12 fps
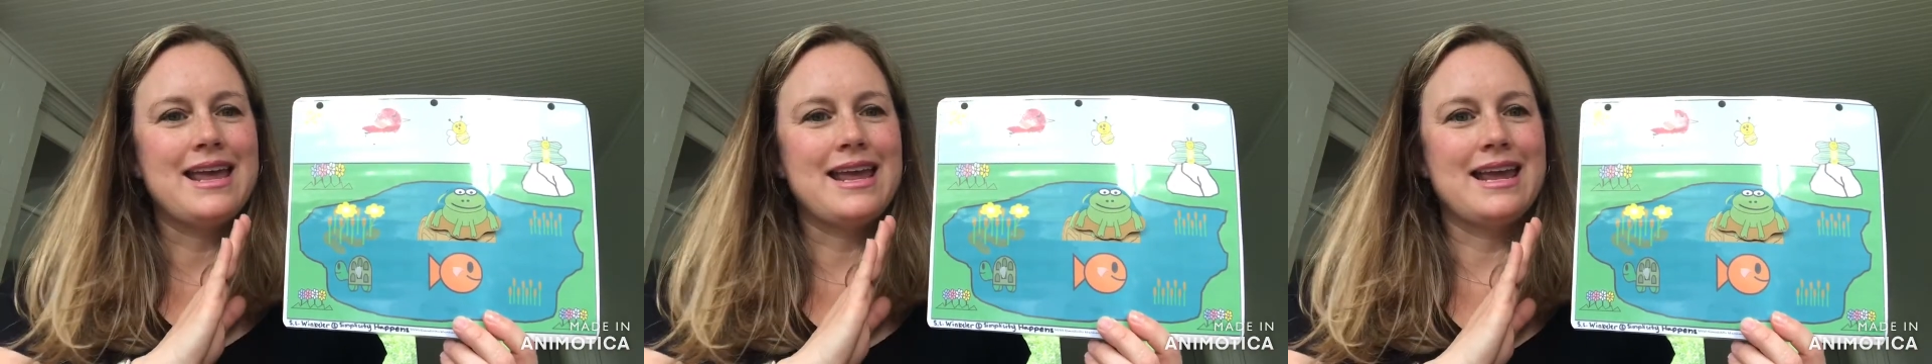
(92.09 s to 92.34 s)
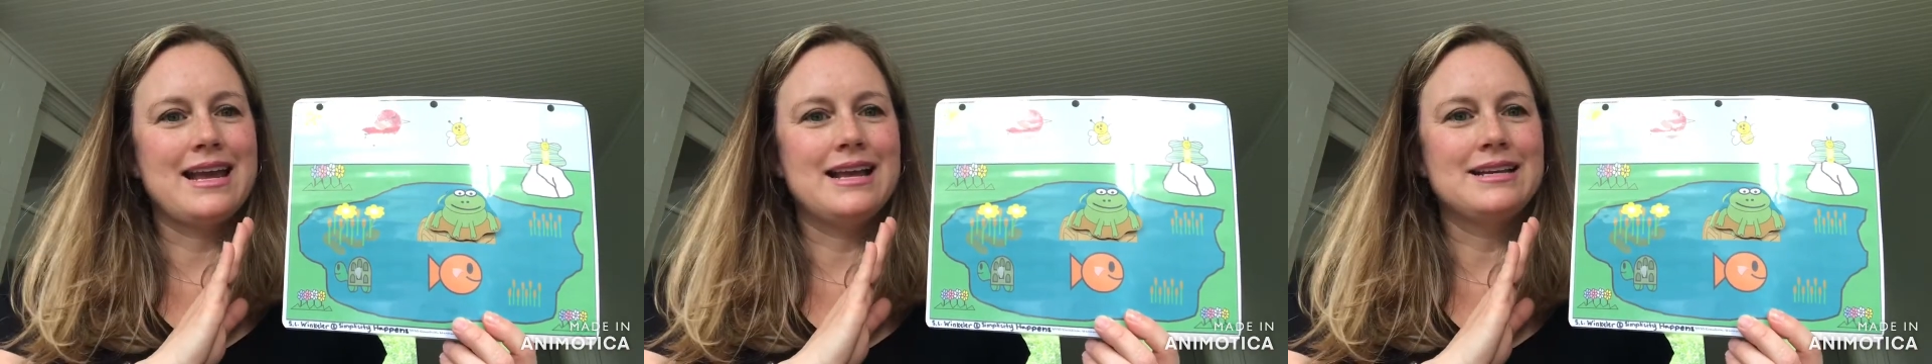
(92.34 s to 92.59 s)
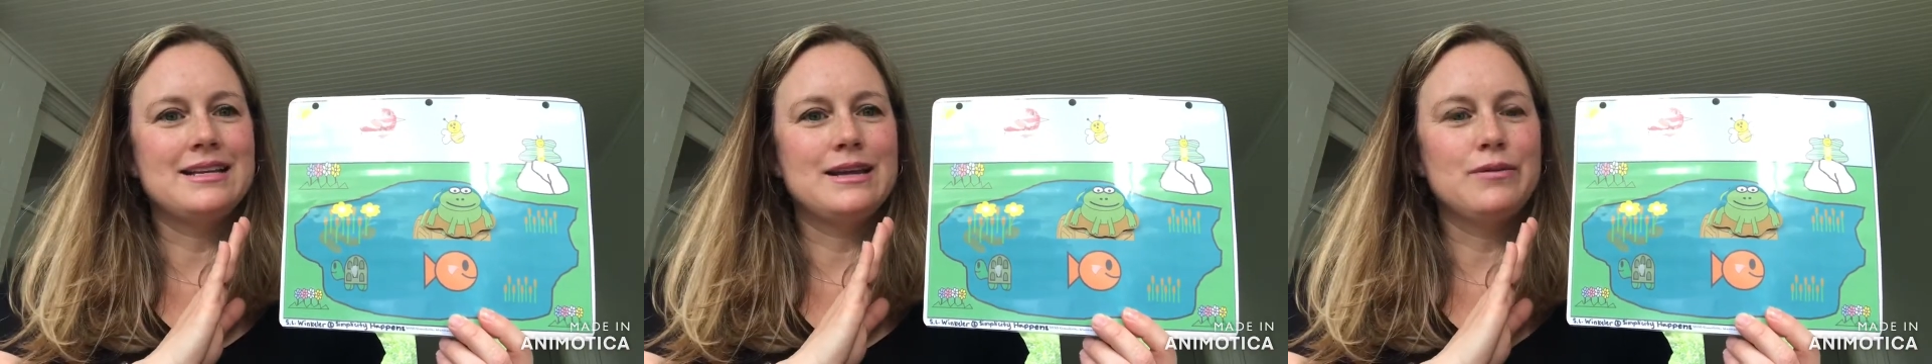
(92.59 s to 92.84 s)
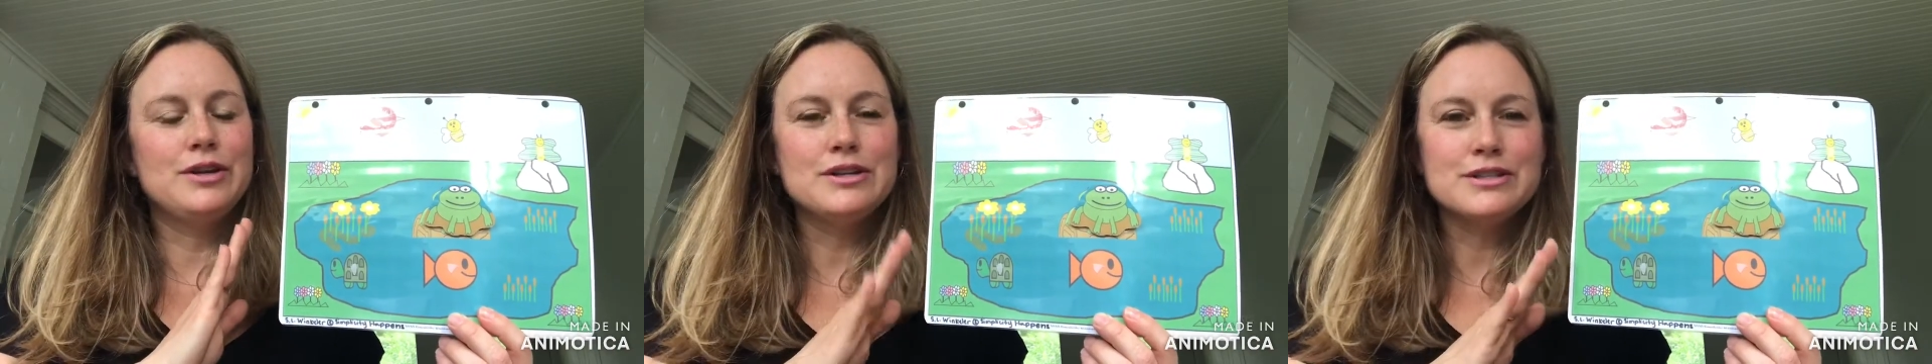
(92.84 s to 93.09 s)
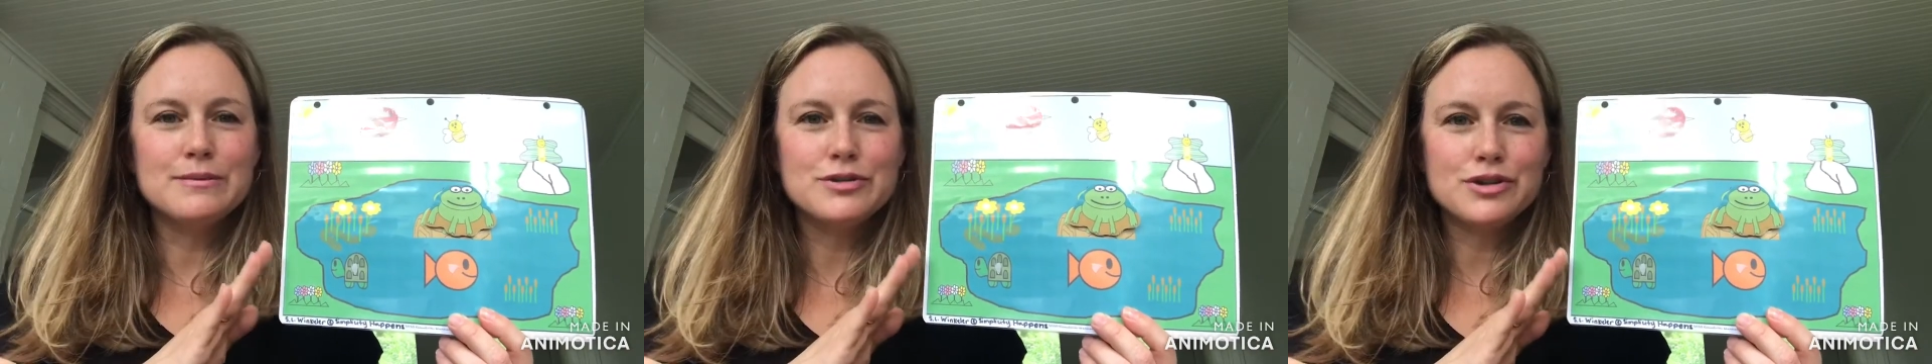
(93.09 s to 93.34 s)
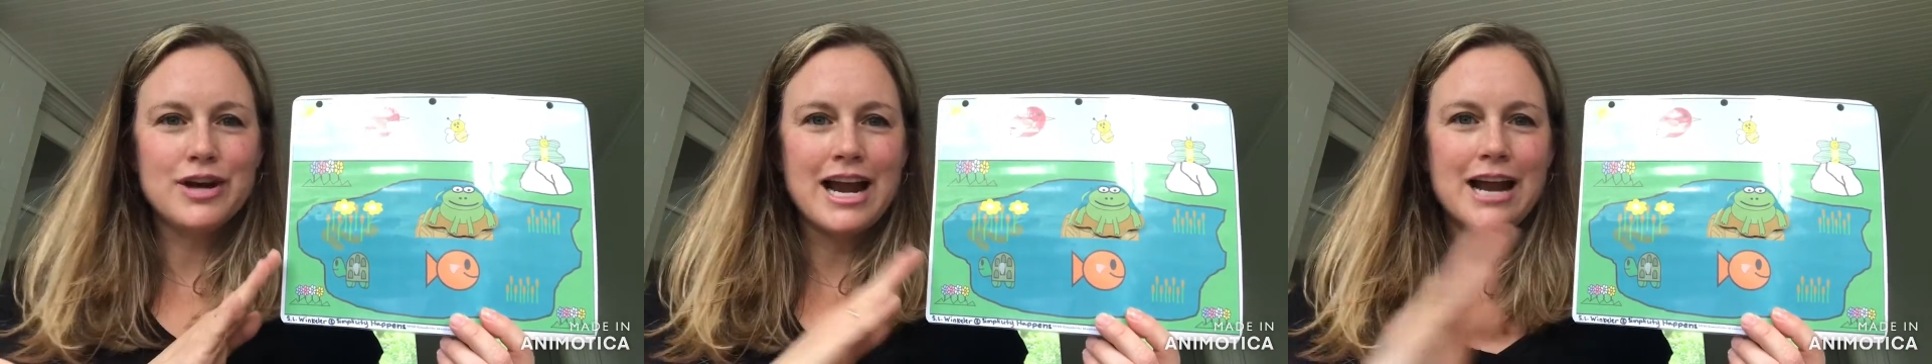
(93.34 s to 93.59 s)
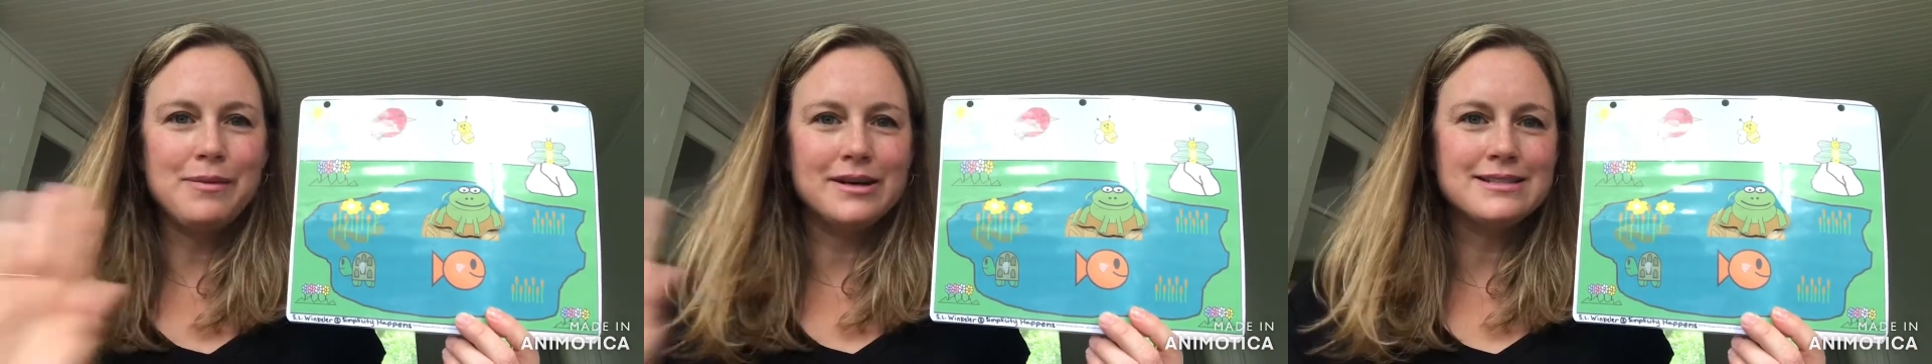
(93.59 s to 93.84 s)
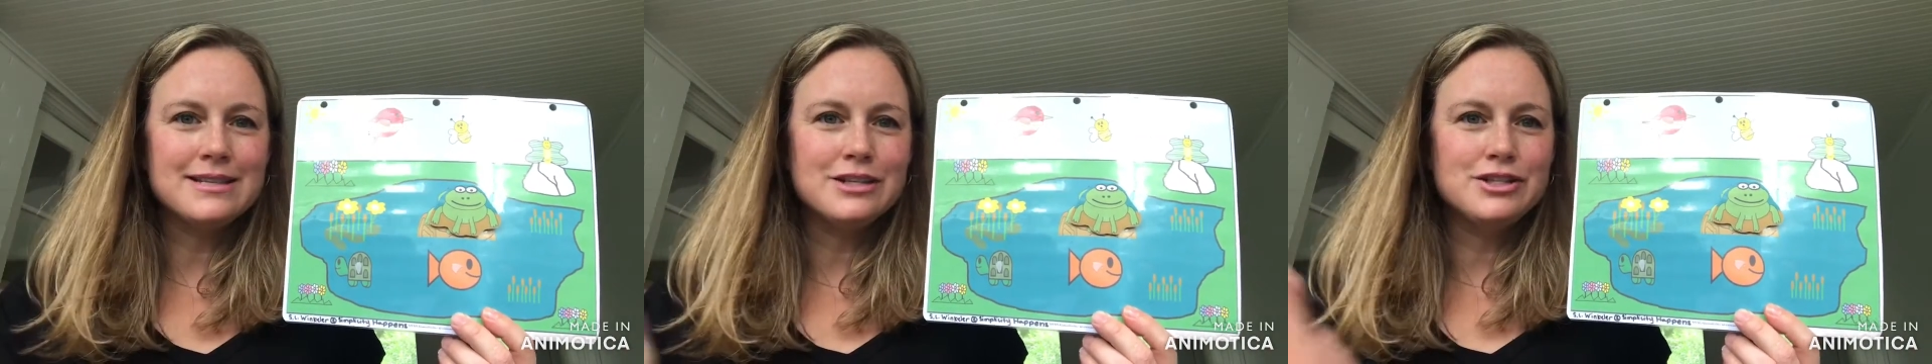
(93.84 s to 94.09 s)
and when you subscribe,
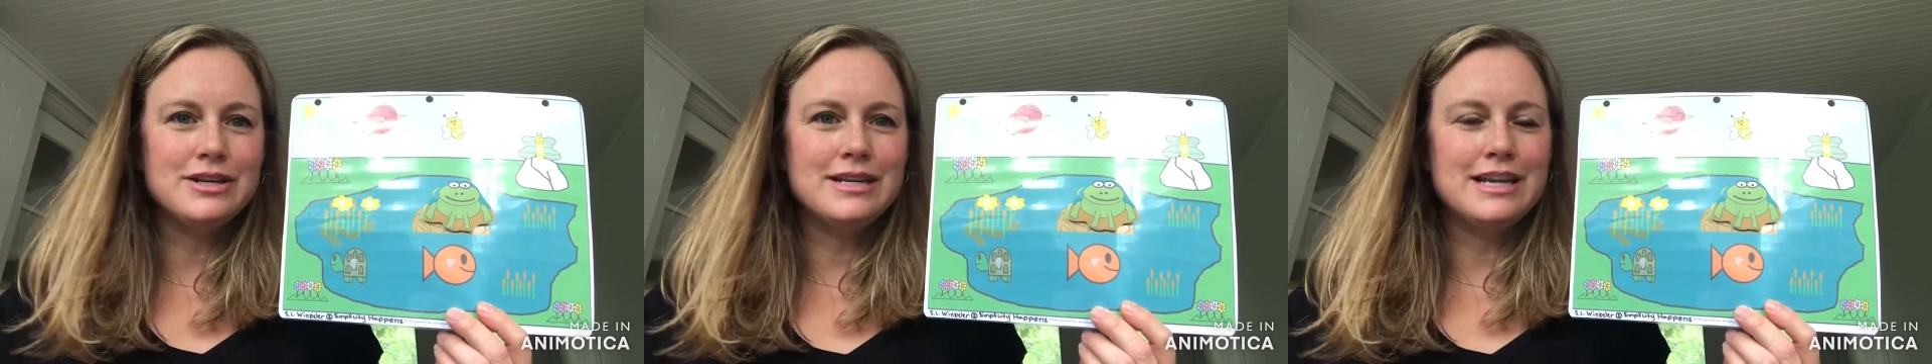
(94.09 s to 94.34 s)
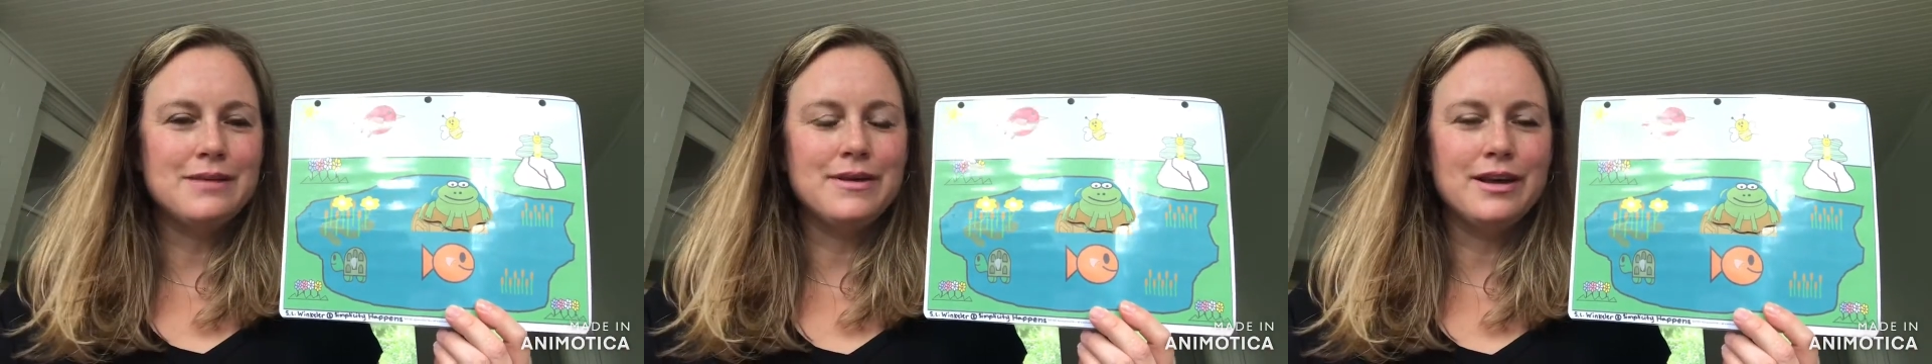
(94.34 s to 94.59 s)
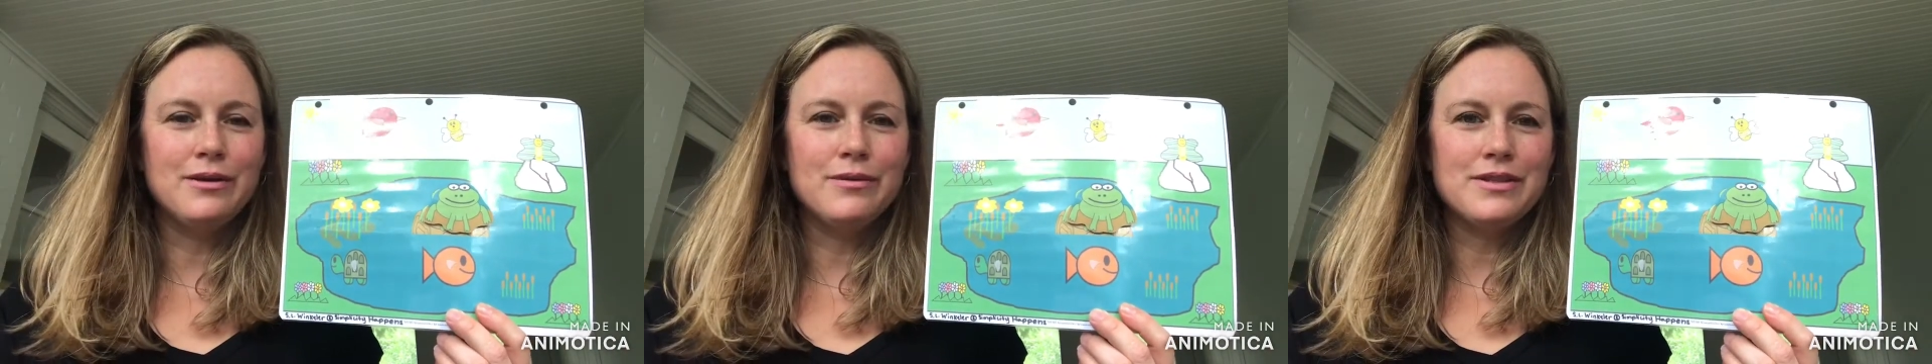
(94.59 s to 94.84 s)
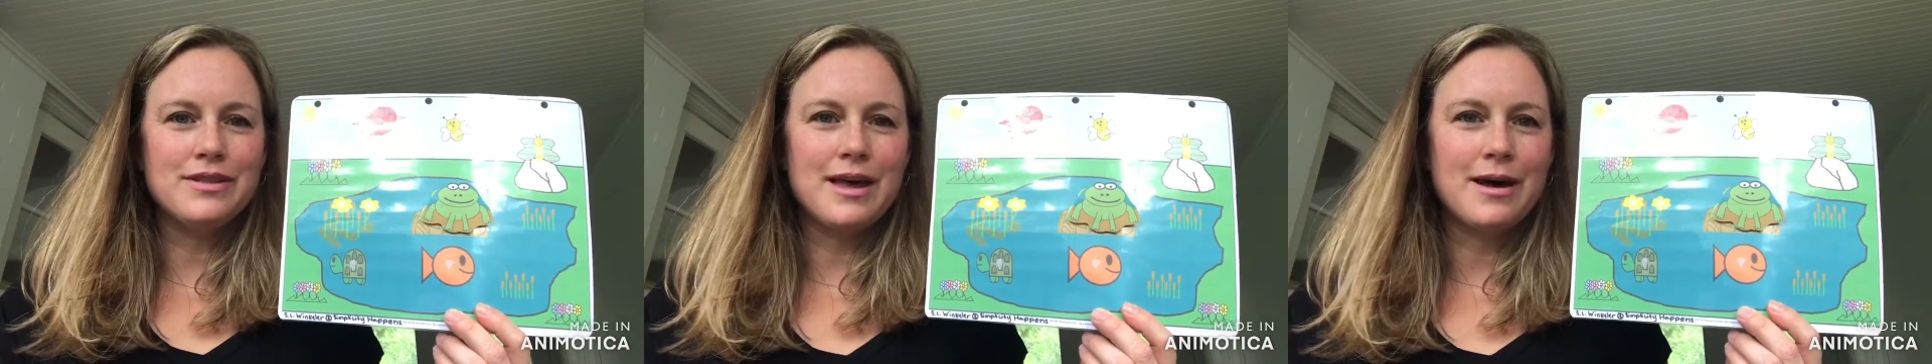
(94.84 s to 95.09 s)
I'll send you an email with